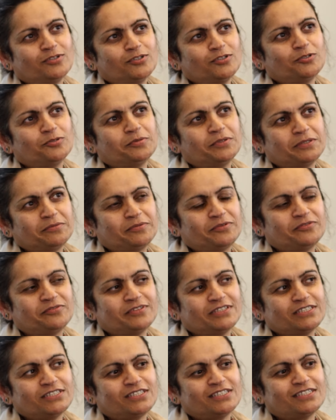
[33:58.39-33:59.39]
I want to be a
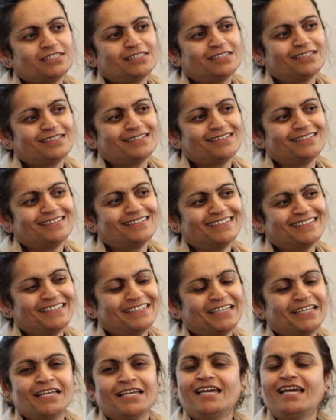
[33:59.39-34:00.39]
professor.
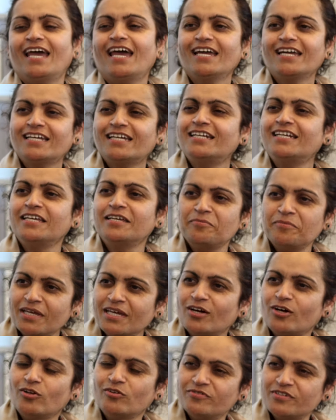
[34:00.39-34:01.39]

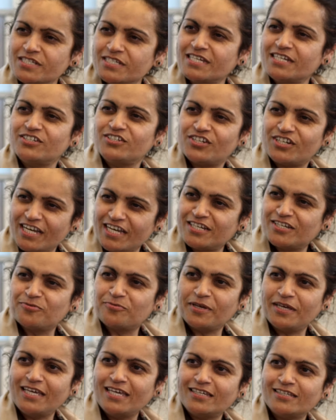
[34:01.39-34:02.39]
Academia always intrigued
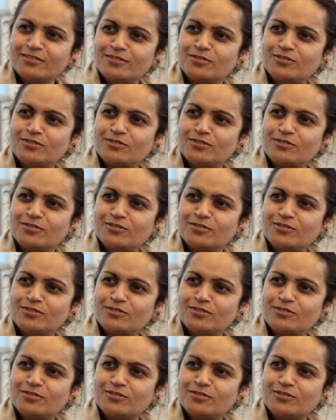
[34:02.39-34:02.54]
me.